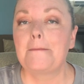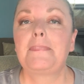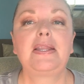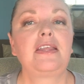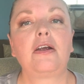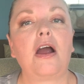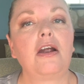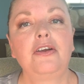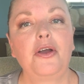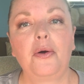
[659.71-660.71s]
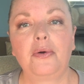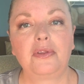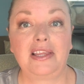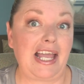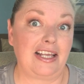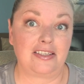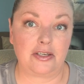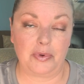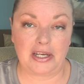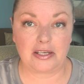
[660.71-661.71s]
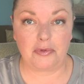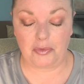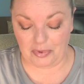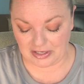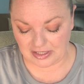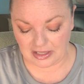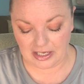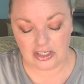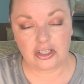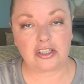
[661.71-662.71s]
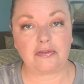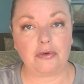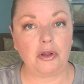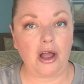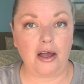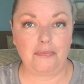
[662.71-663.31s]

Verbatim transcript: but there are no legs to it. They're basically, it's just a full on